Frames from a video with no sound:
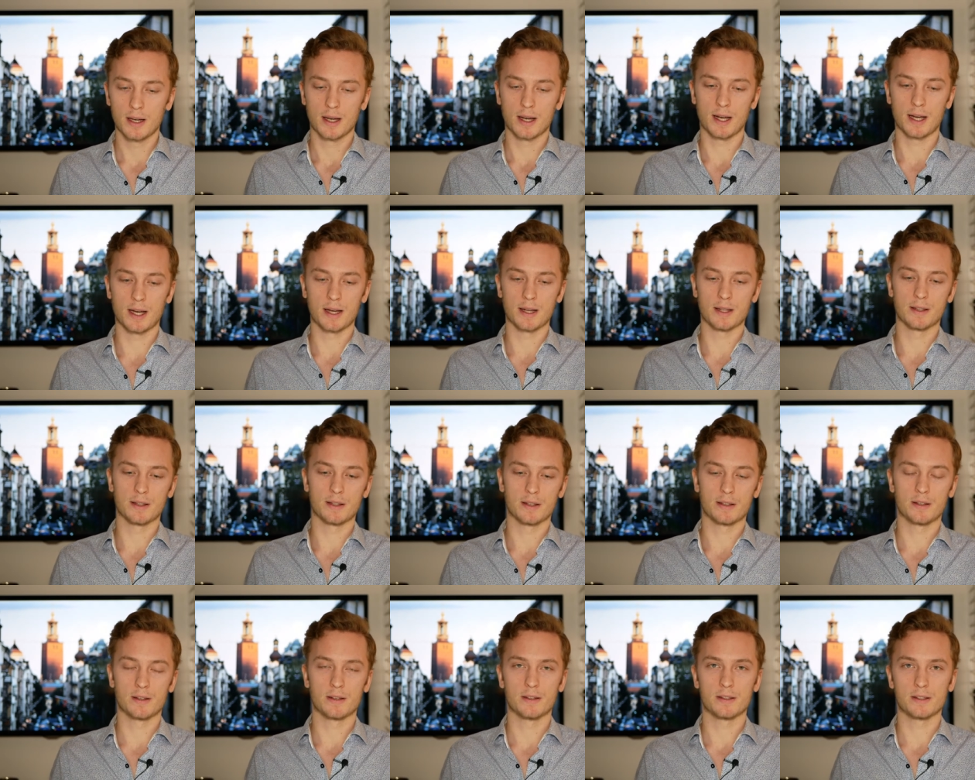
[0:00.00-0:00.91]
And
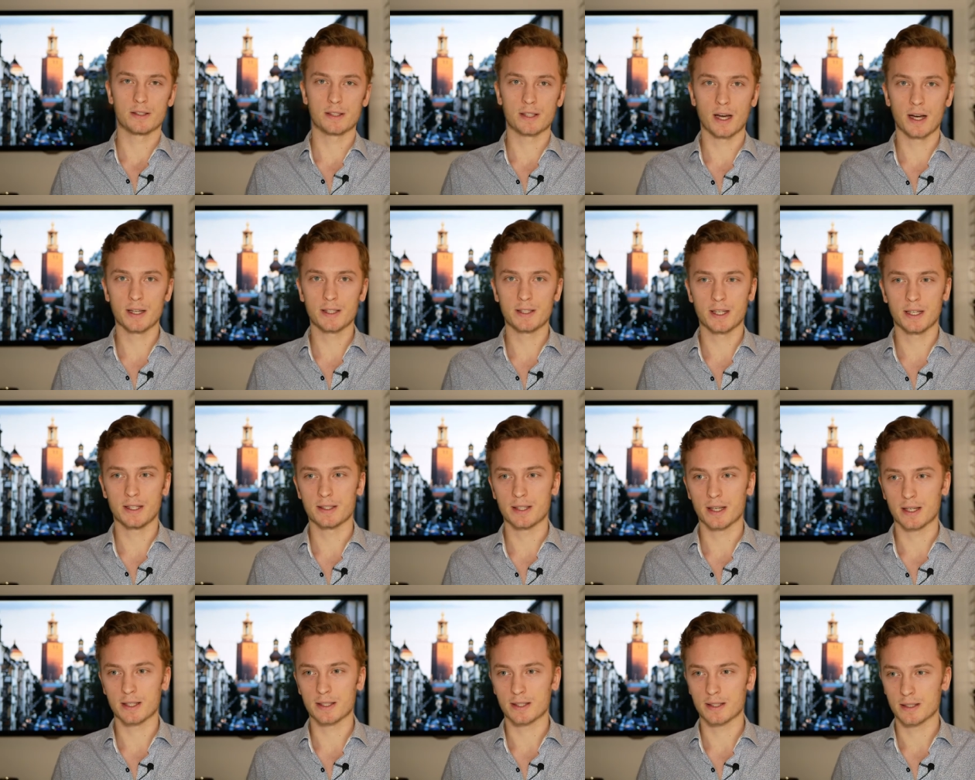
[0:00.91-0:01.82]
sidechains
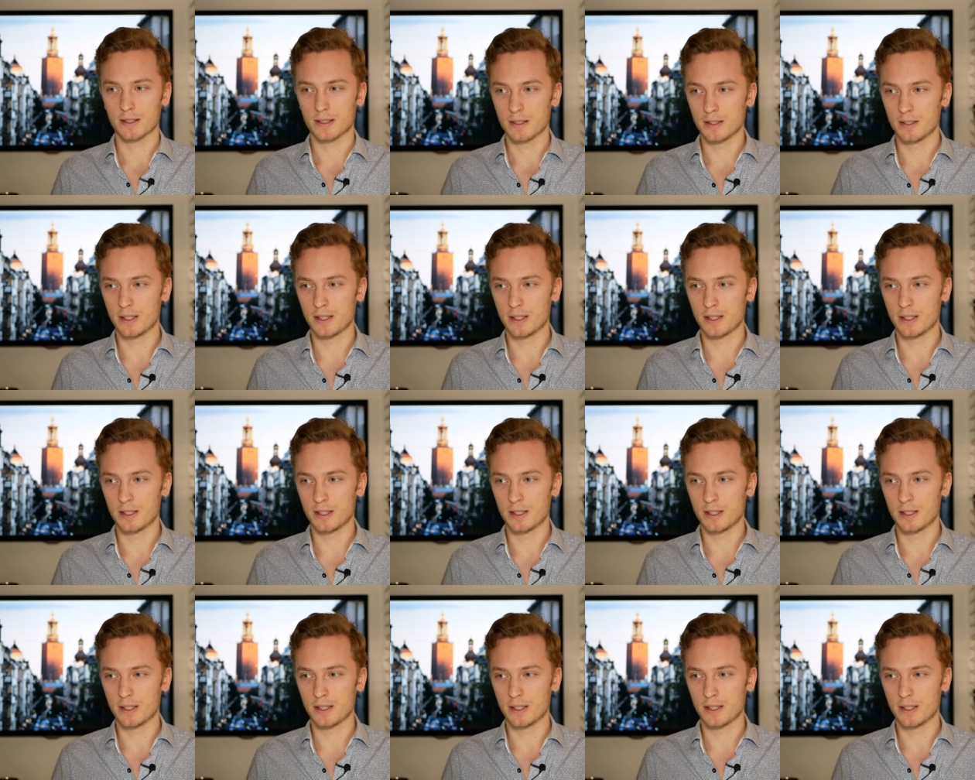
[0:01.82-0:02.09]
has